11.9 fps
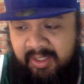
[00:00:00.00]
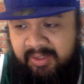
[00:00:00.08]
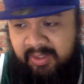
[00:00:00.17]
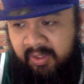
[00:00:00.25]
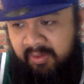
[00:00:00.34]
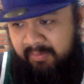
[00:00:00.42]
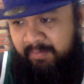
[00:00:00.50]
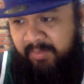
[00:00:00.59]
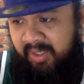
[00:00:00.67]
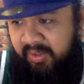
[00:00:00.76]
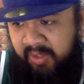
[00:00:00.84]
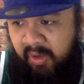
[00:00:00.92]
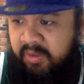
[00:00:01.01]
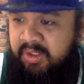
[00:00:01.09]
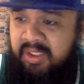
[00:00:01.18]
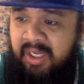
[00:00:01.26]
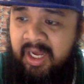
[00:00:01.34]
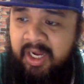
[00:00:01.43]
So
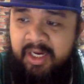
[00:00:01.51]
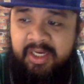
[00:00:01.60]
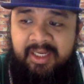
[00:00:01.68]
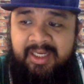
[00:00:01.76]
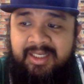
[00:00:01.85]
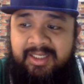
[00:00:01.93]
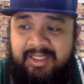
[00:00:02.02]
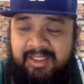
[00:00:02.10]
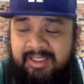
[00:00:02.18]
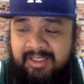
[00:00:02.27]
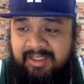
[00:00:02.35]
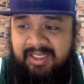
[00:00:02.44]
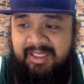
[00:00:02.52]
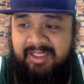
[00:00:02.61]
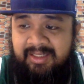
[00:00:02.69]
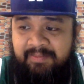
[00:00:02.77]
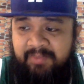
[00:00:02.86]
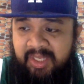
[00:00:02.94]
those are
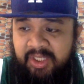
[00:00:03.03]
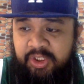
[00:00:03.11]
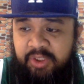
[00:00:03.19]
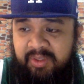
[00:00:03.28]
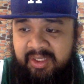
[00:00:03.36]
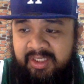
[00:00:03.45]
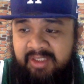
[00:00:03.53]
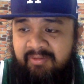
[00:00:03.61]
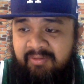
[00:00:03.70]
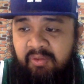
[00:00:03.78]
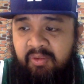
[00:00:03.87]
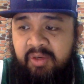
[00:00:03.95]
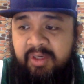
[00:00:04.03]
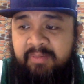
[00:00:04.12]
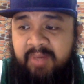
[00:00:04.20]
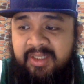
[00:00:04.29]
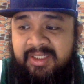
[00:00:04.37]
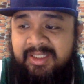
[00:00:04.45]
the injury list for
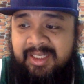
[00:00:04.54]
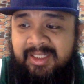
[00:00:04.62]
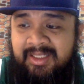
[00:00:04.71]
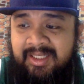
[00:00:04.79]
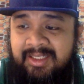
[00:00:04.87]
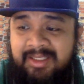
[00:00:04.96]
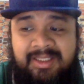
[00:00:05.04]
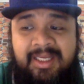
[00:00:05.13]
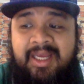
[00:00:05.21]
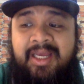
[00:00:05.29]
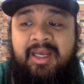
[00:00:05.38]
Boston Celtics.